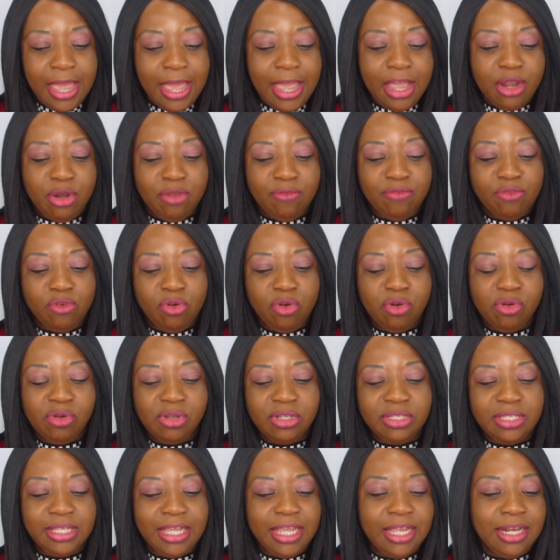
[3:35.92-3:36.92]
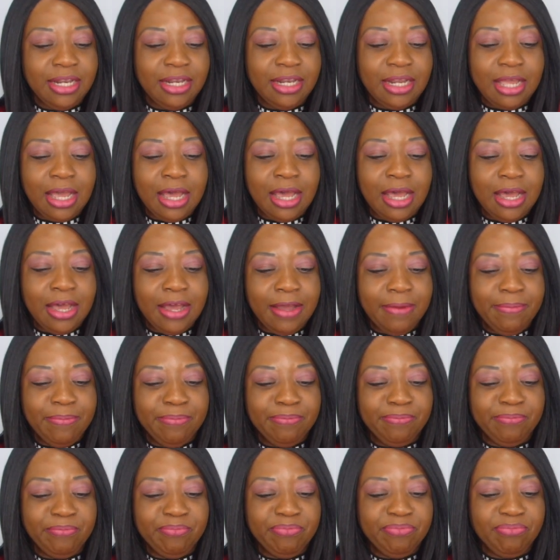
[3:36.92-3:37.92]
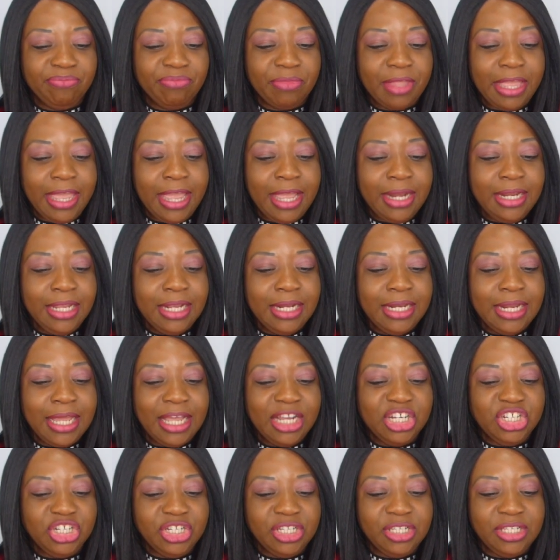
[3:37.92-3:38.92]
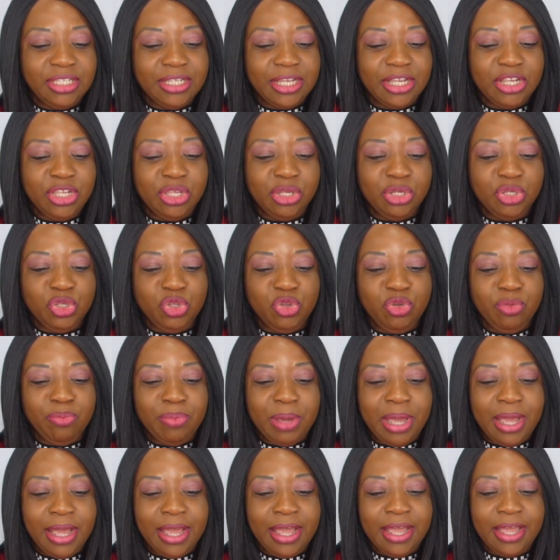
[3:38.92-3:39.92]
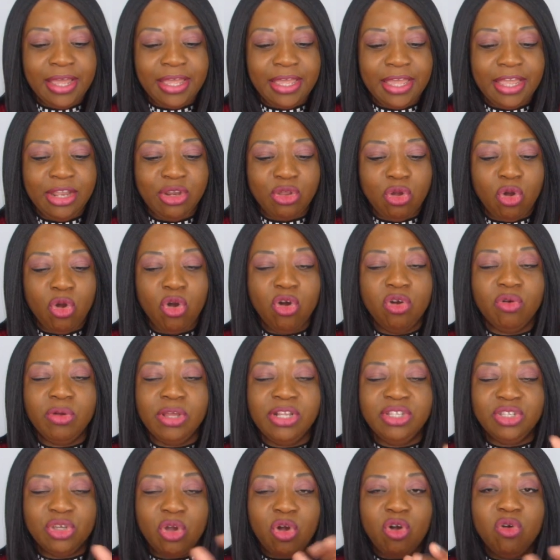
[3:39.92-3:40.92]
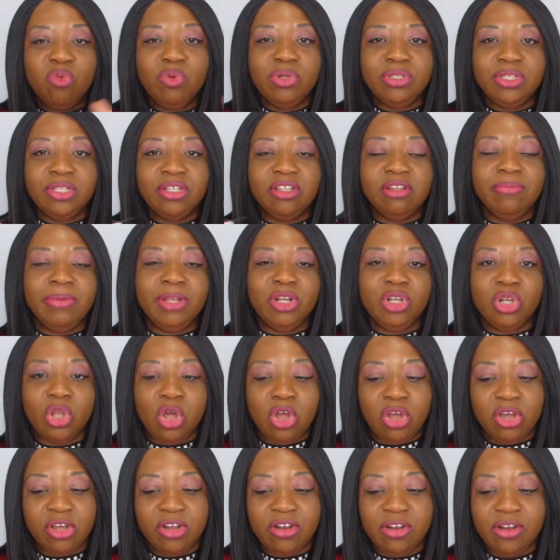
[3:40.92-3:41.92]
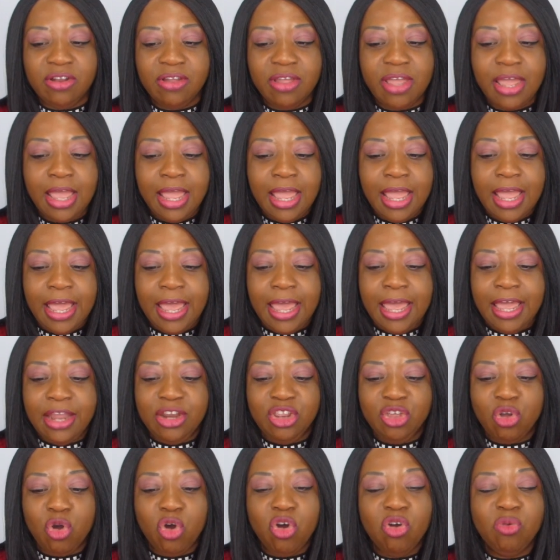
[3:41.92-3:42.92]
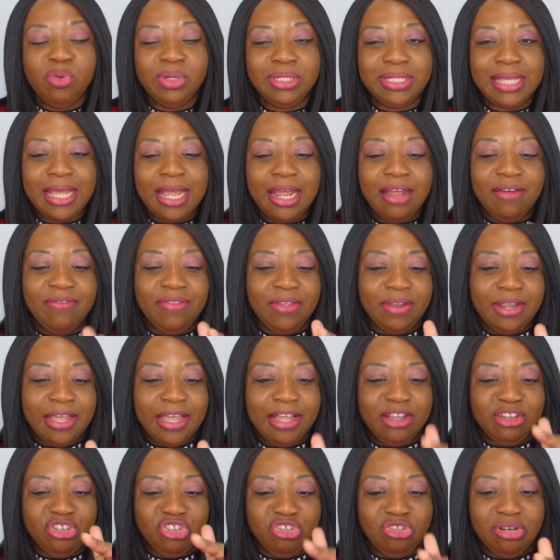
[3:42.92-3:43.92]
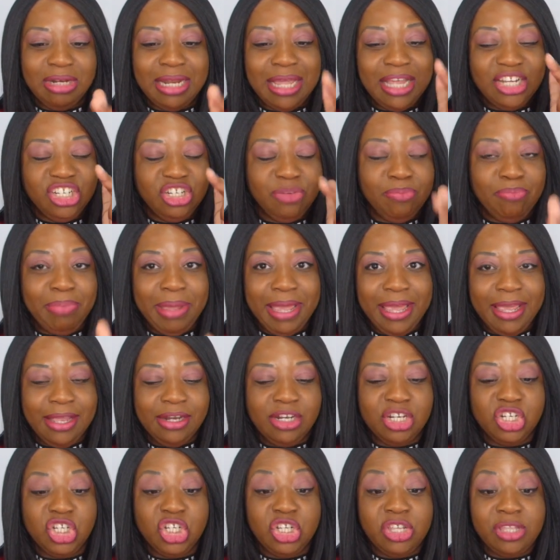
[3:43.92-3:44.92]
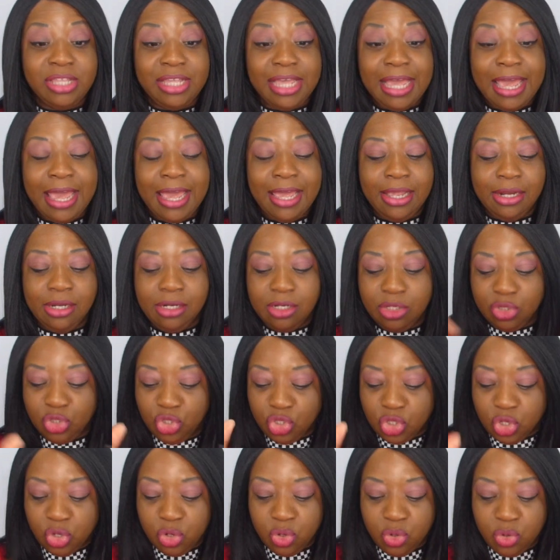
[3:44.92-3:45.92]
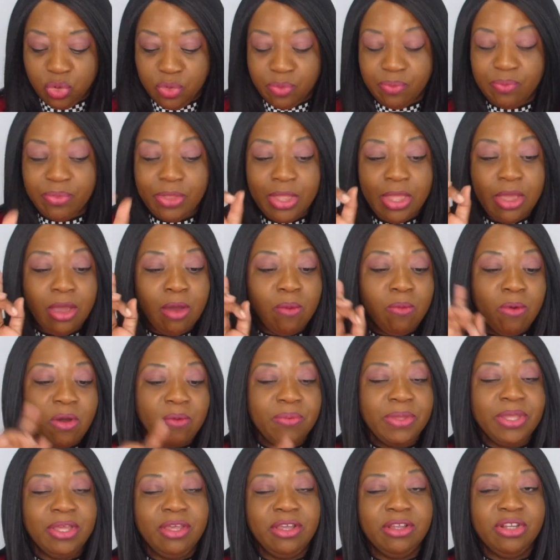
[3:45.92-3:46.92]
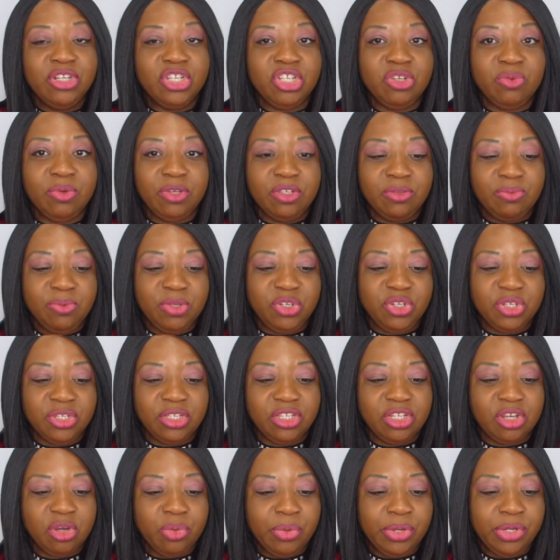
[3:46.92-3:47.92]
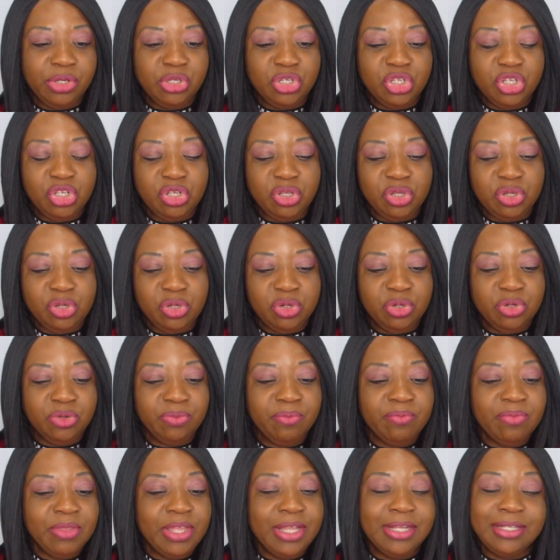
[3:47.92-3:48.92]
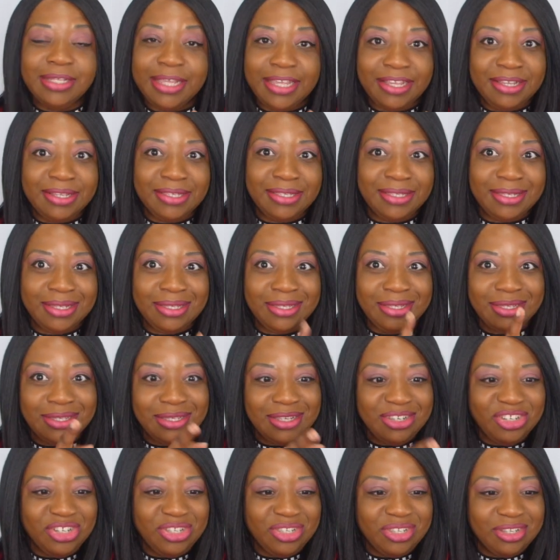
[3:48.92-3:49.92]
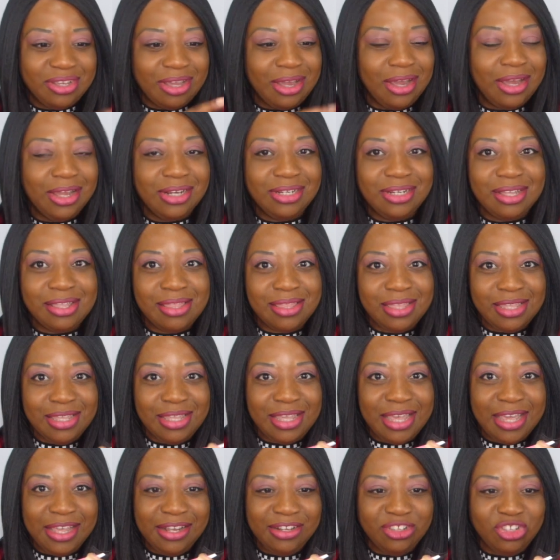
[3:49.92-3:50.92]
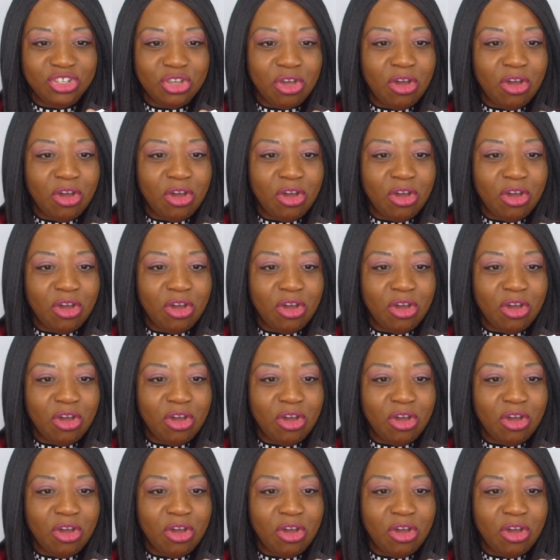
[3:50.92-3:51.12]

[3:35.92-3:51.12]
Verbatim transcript: and of course, in um, any lashes that you do buy, it all it's always a little bit longer, and you always have that extra lash band to the end. So what we can do is we just going to take a scissors and just cut the ends